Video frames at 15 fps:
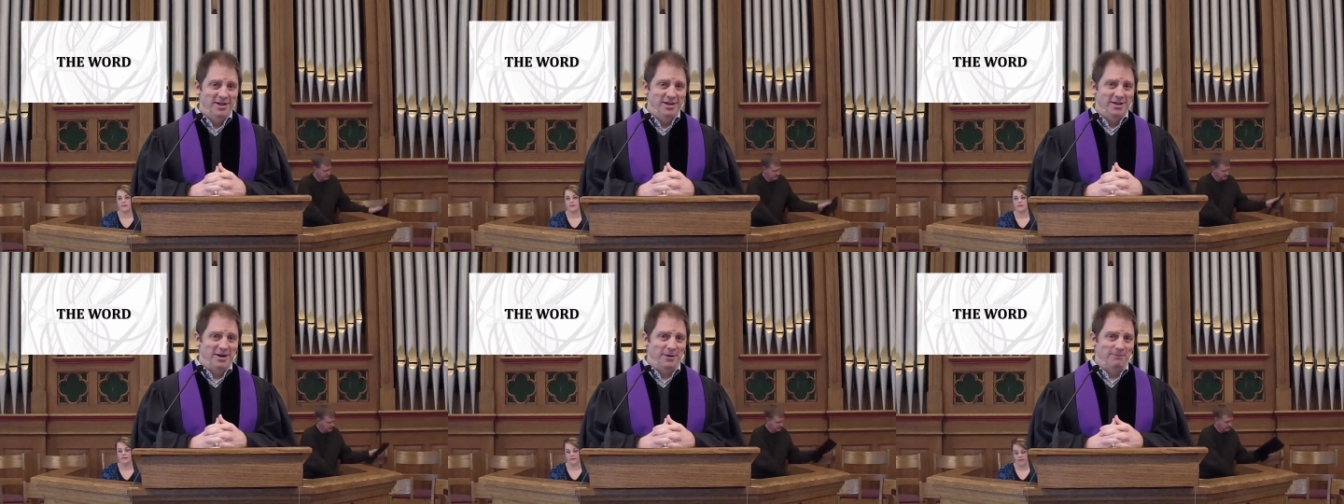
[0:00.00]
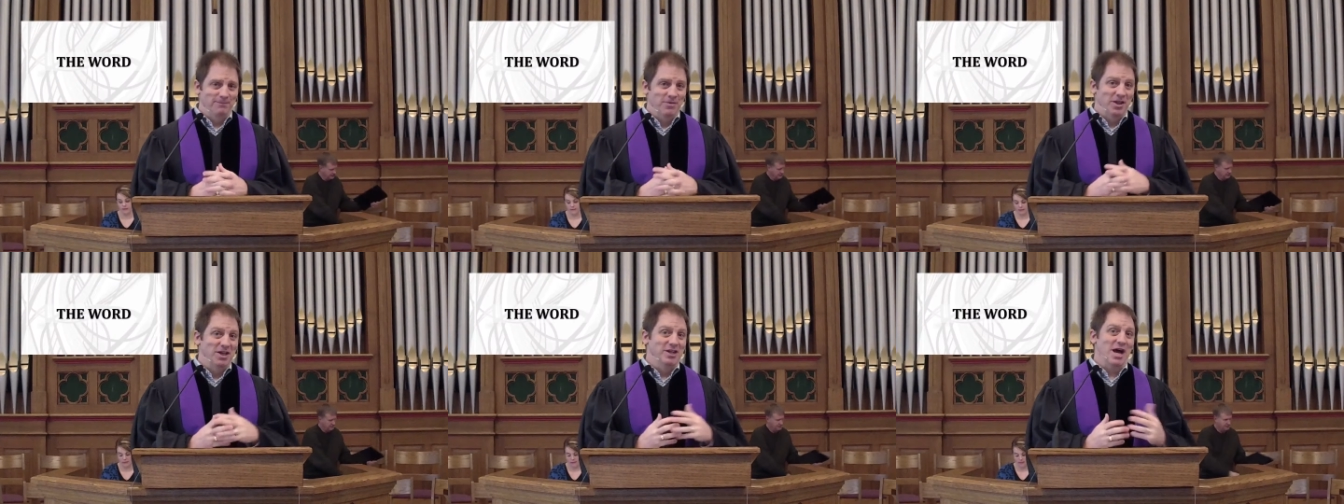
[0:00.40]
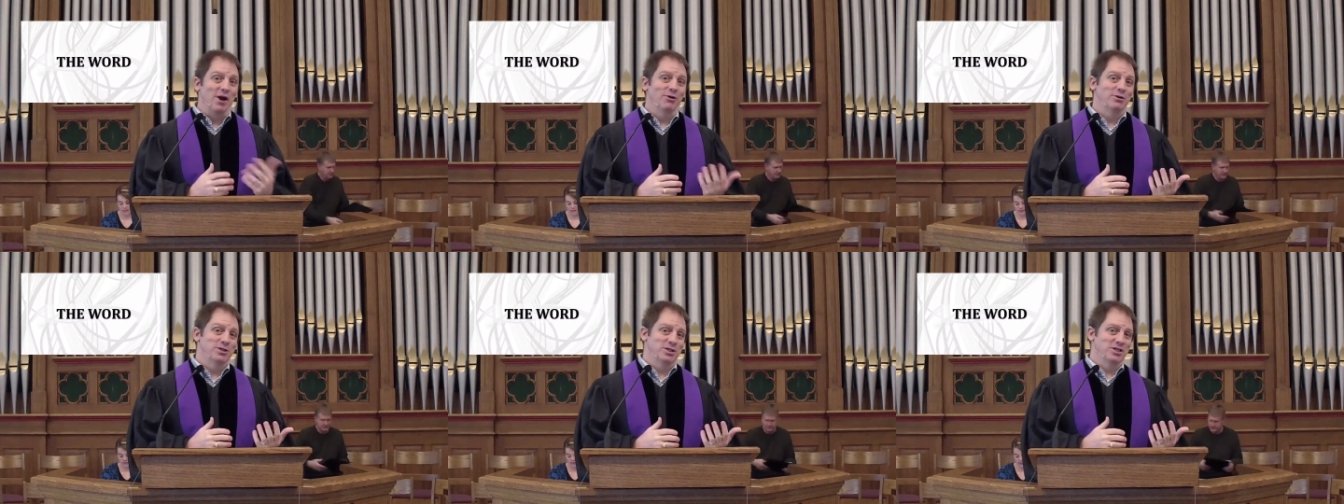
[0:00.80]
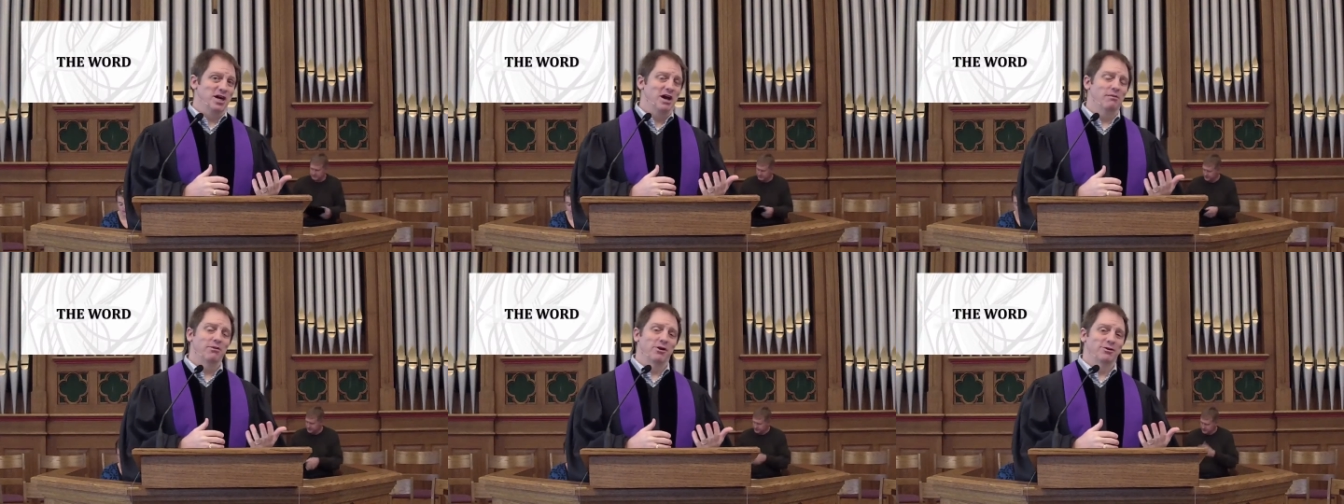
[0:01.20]
Um, now is the
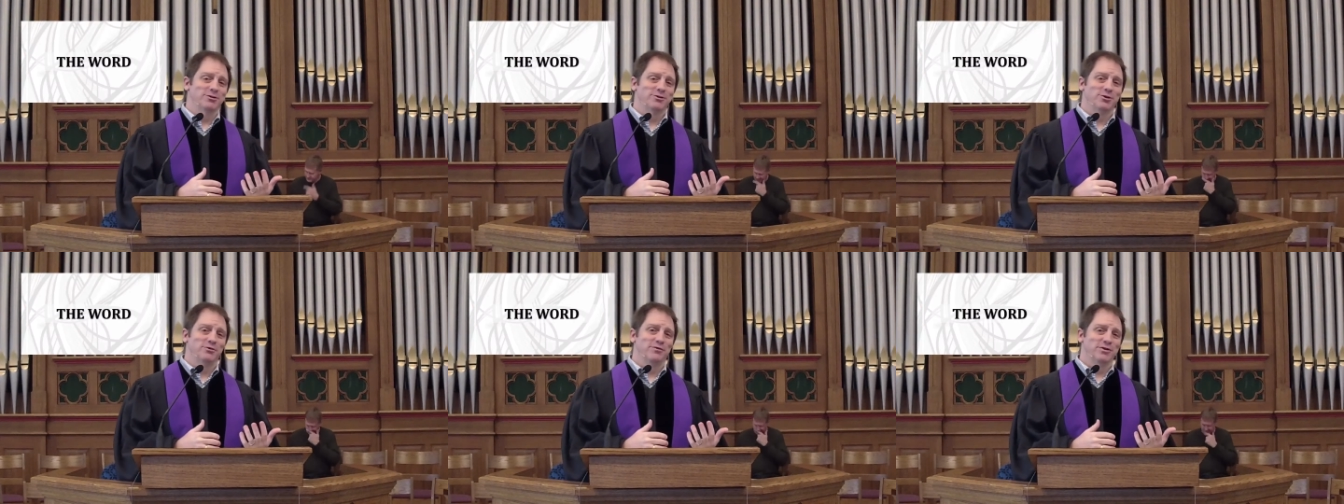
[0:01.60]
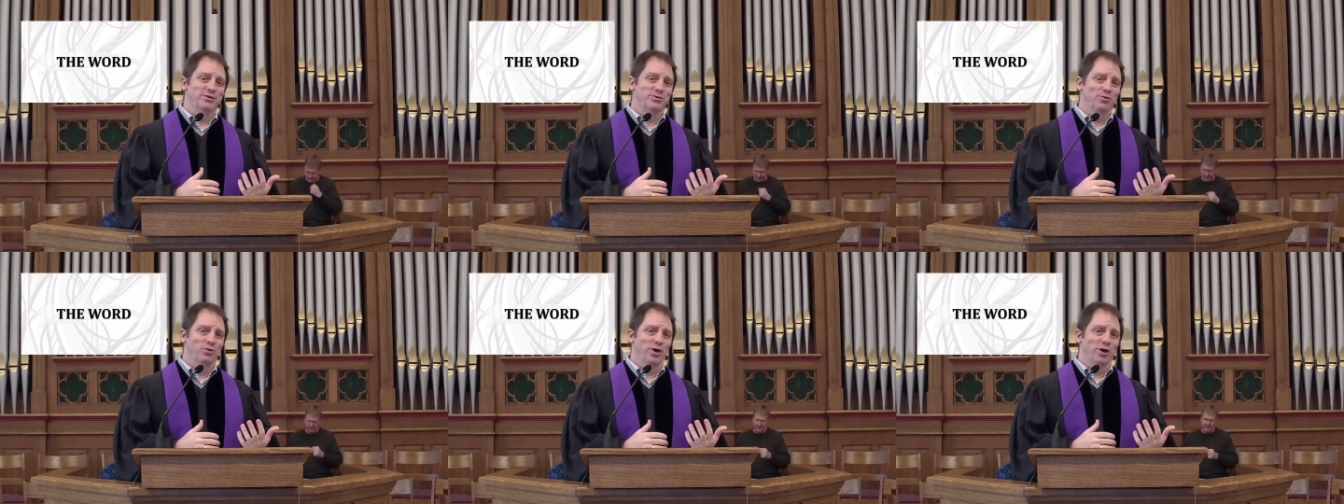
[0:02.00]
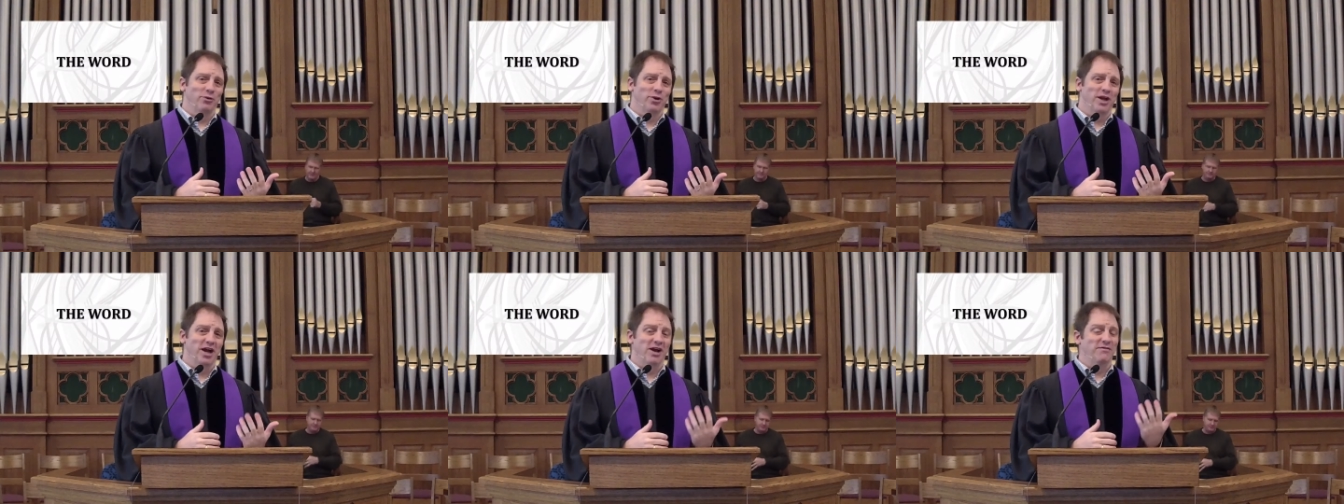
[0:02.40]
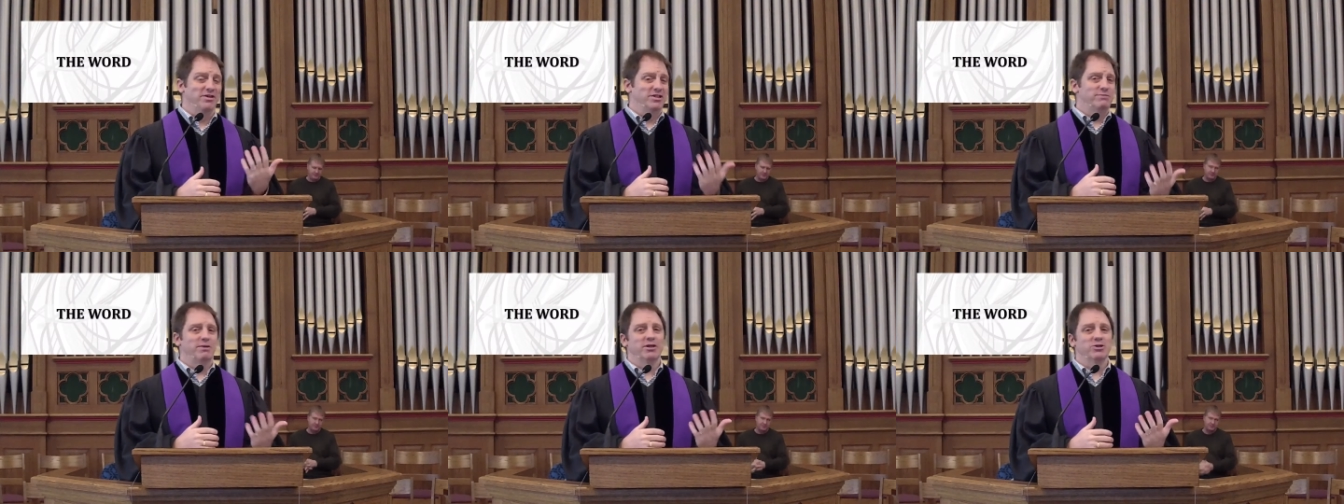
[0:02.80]
time in our service where we have a
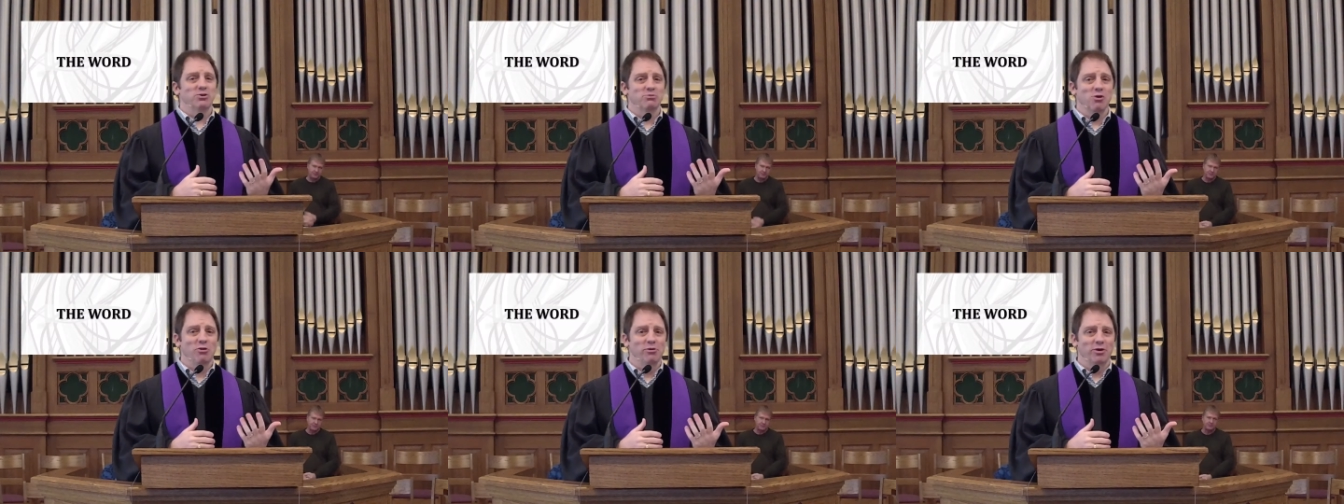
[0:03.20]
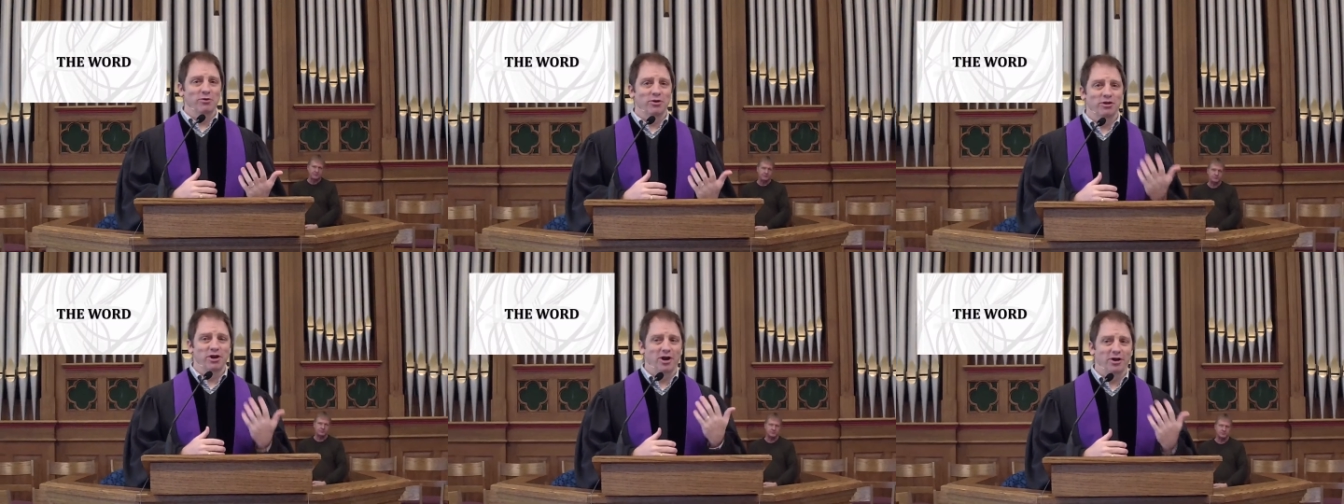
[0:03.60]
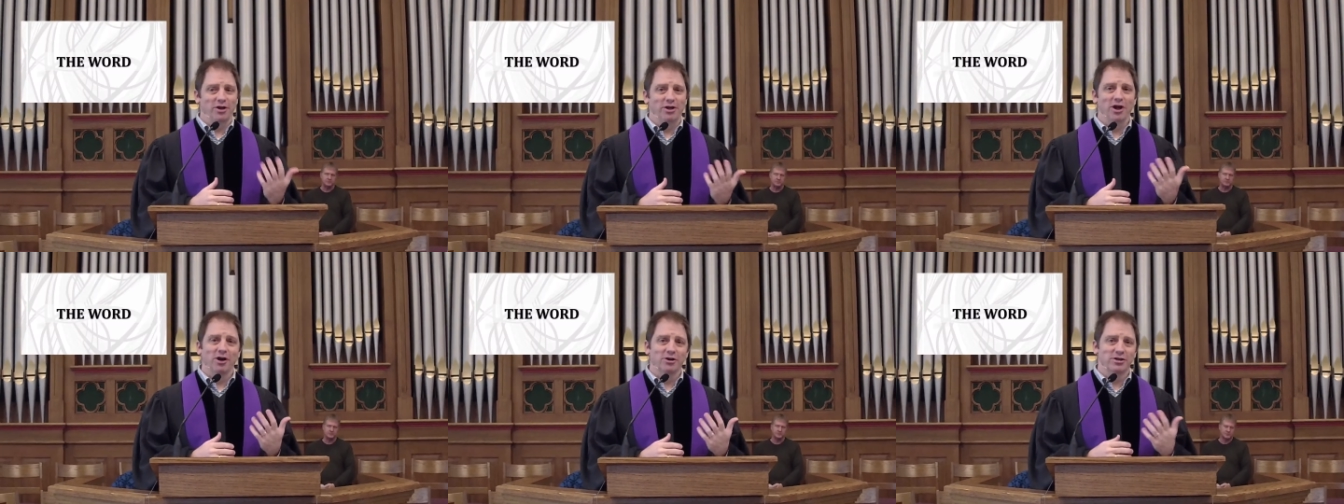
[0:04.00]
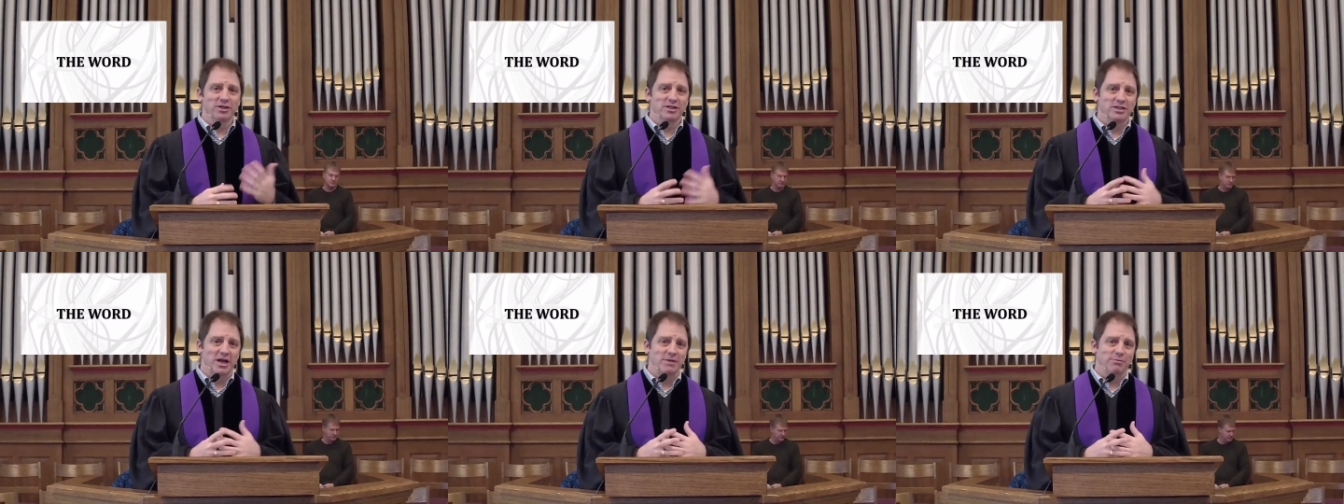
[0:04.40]
special moment with our young
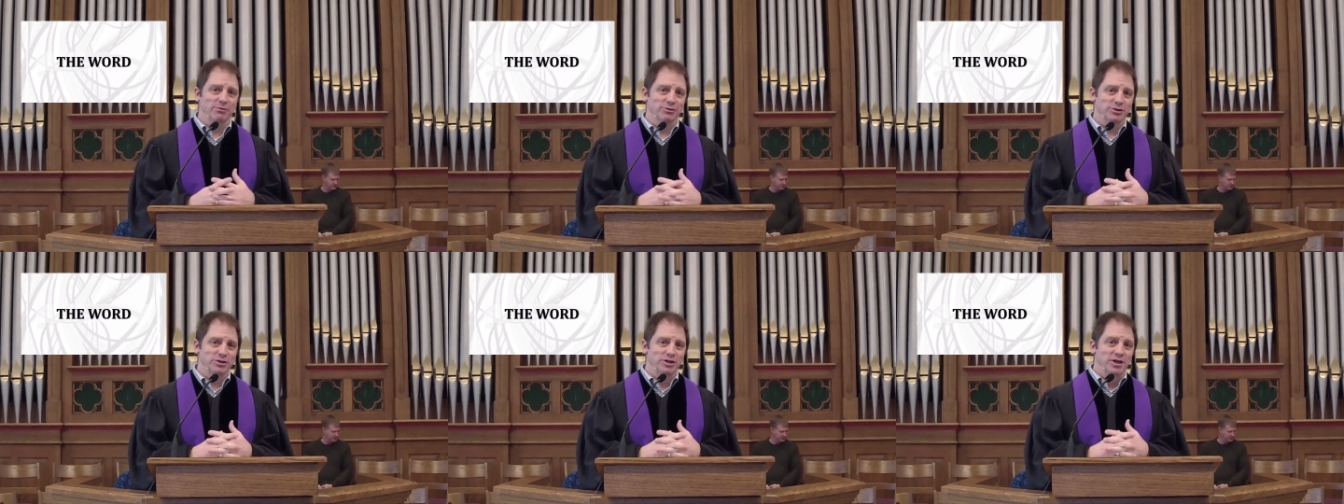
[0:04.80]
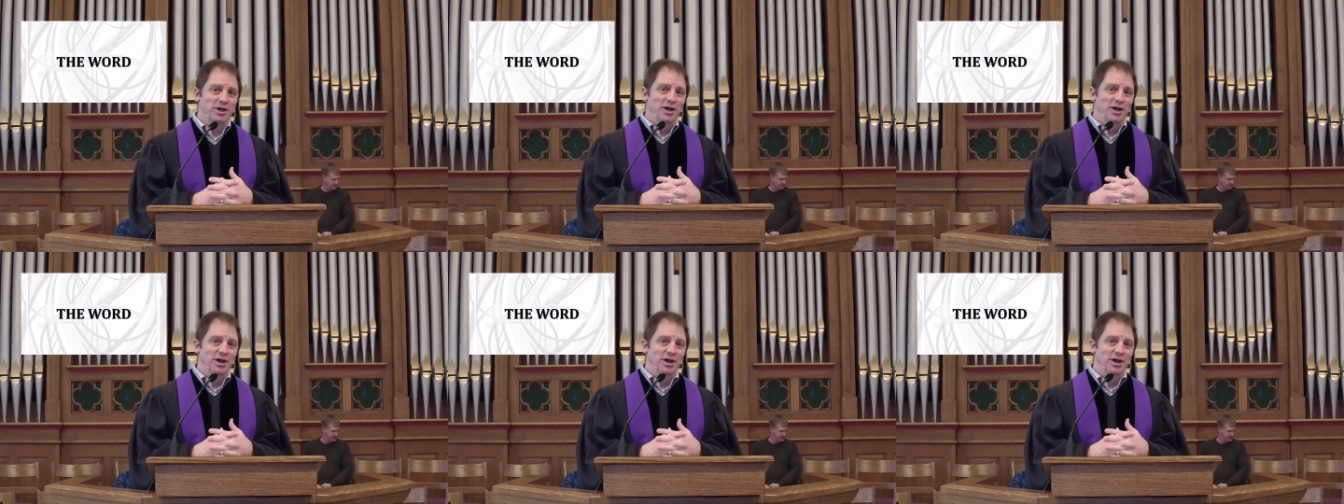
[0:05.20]
disciples.